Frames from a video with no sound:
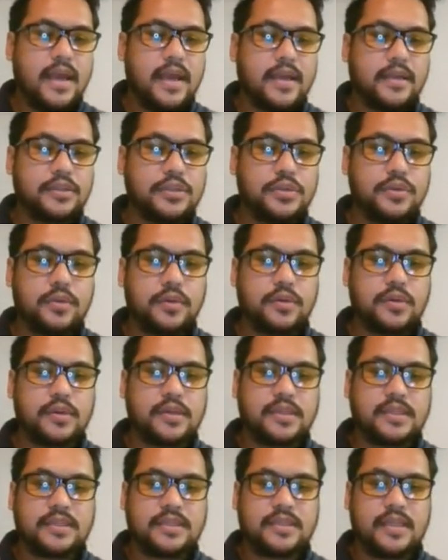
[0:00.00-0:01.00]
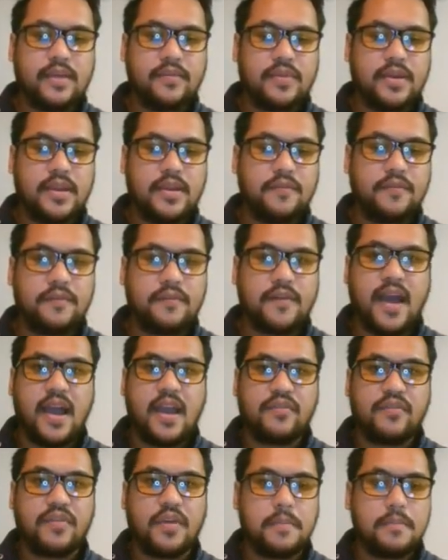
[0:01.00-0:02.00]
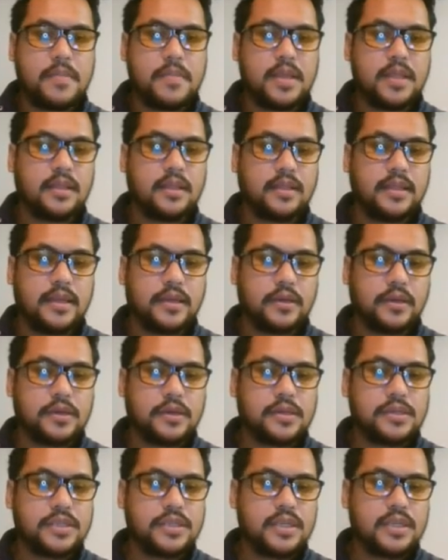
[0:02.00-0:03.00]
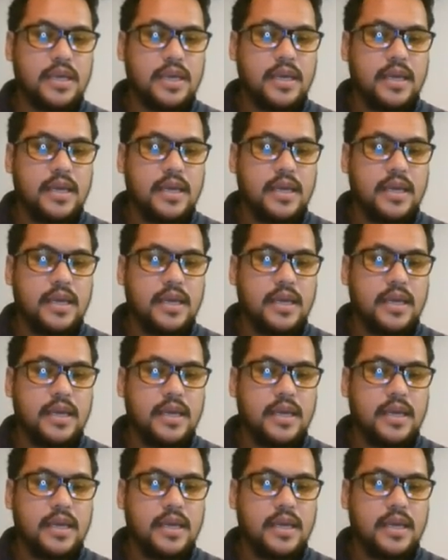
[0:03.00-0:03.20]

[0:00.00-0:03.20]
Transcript: and 275 milliliters.